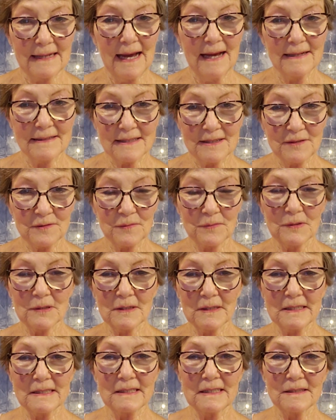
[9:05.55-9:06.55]
I just
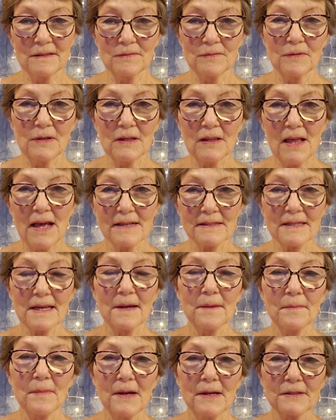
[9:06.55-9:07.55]
really didn't realize
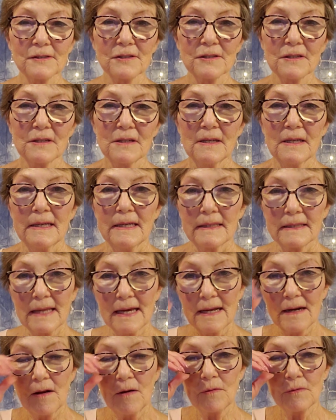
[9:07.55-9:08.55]
how much
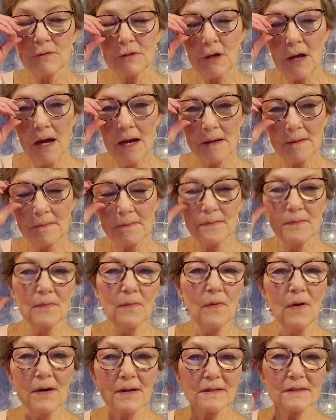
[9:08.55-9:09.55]
that whole job
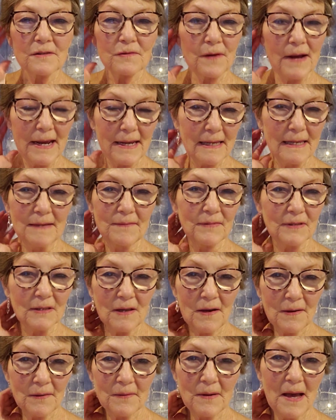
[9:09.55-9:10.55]
was drag, even
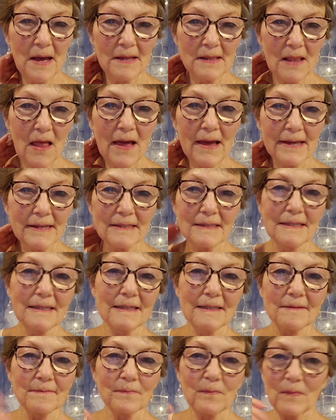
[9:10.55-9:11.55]
though I liked
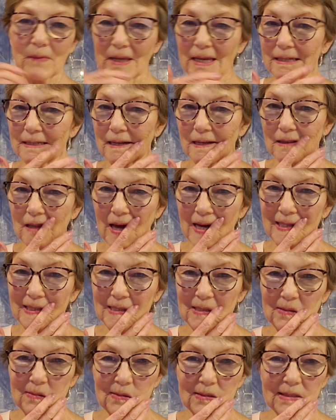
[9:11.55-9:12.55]
it and I
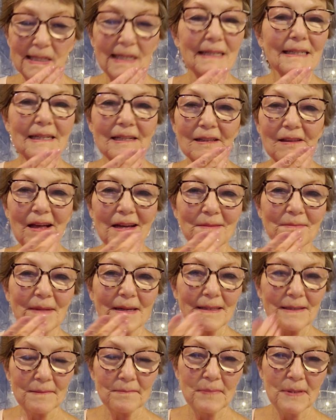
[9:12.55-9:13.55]
liked doing it and I liked
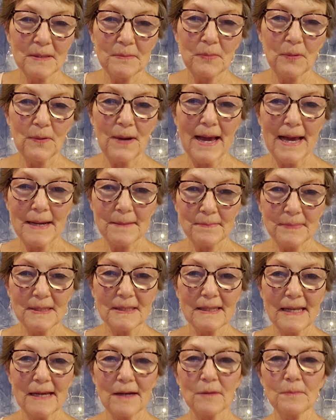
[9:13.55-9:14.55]
making people happy
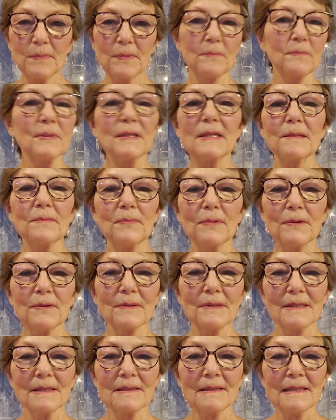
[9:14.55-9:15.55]
and helping people,
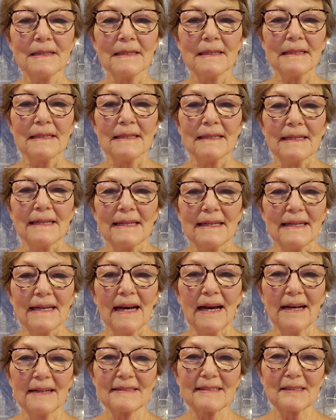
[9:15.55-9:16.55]
and
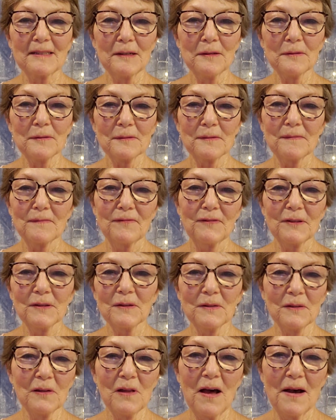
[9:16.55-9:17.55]
I still feel
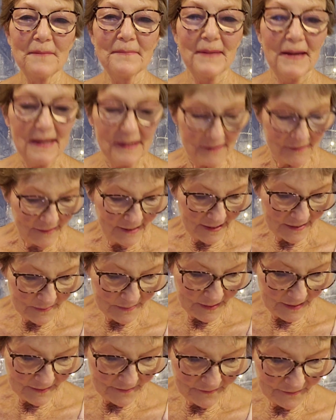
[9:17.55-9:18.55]
a lot better now
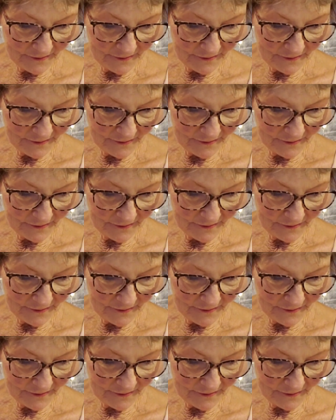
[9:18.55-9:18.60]
being